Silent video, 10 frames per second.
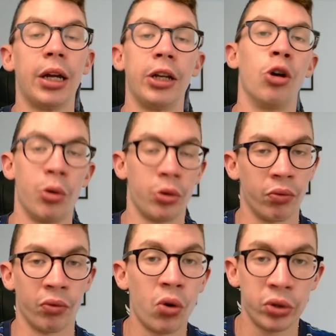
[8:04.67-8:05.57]
Normal
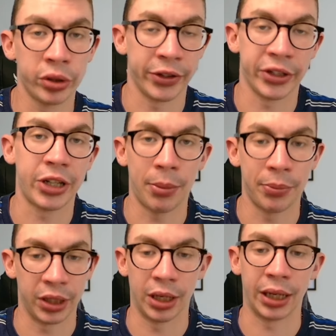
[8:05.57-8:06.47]
rules for subs
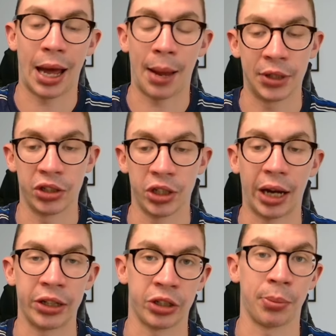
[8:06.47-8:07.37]
and captain
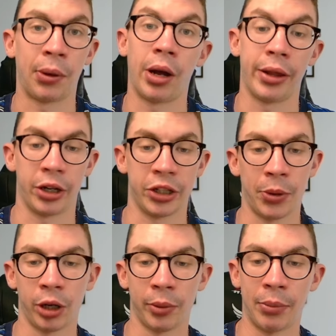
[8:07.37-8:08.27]
changes apply that I
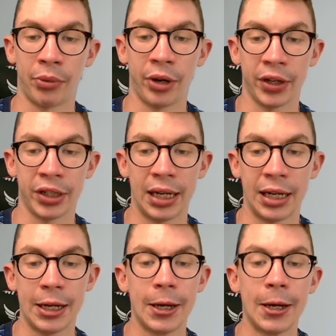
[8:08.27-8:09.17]
spoke about previously.
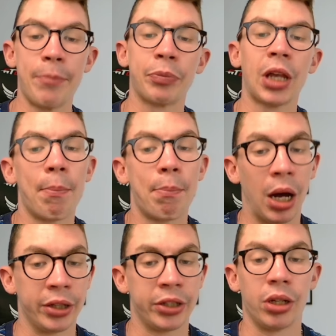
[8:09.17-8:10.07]

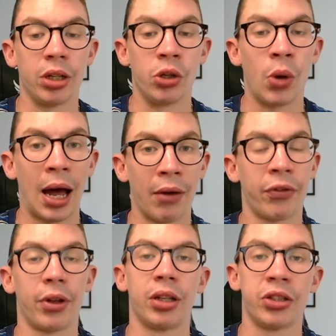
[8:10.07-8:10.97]
But you have
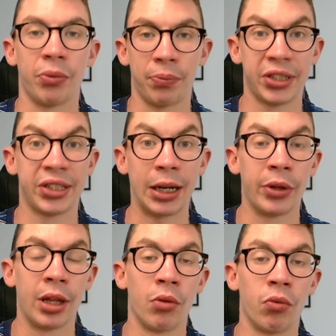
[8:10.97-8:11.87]
to stick
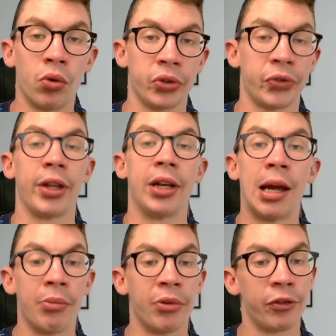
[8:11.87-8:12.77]
within the rules for the
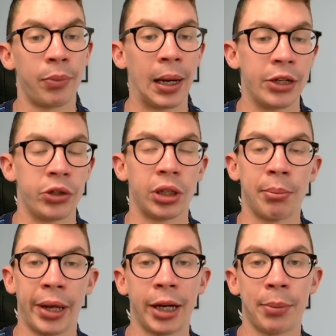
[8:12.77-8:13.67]
number of players you can
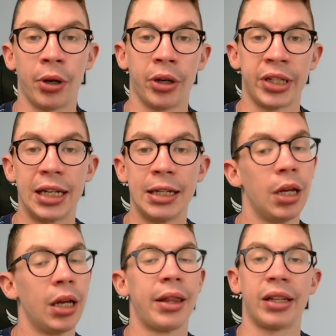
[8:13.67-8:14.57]
pick per team.
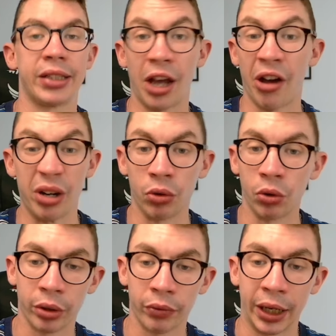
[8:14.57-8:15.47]
That's the only rule
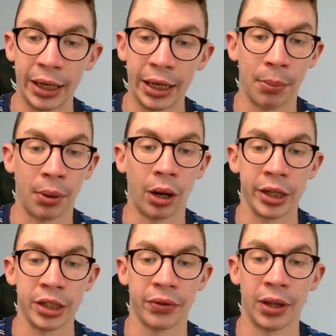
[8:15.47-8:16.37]
that really
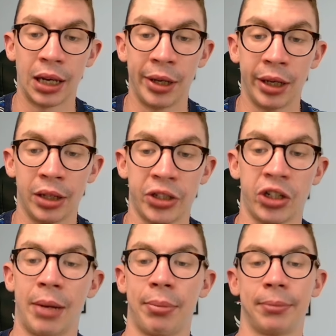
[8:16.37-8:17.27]
applies for the Limitless
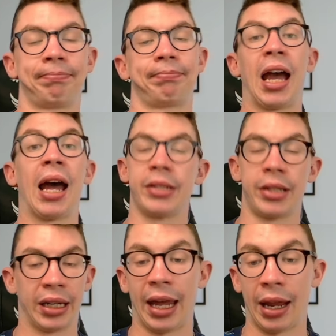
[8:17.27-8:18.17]
chip. And
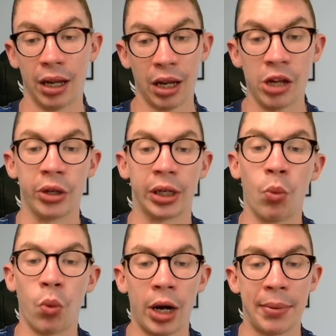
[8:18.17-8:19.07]
again, you can
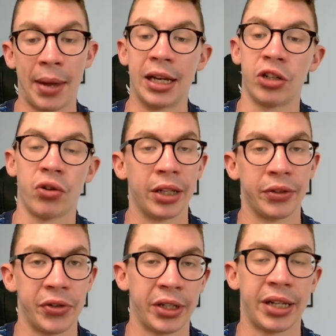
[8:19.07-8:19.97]
wipe any
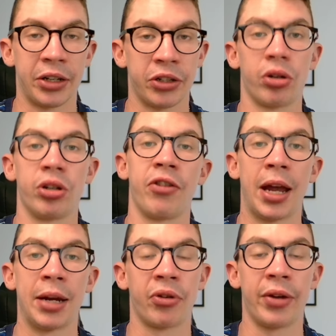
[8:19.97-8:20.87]
transfers, etc. you've
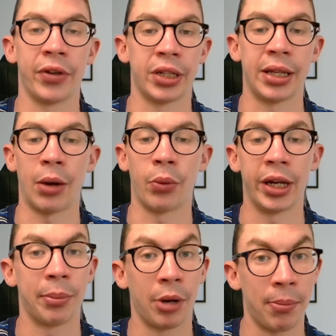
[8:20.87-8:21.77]
made previously that
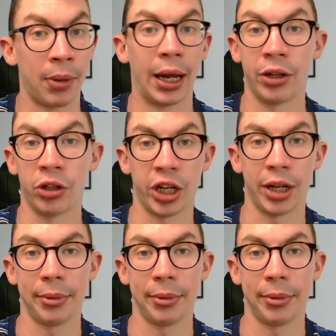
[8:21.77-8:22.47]
week by playing the chip.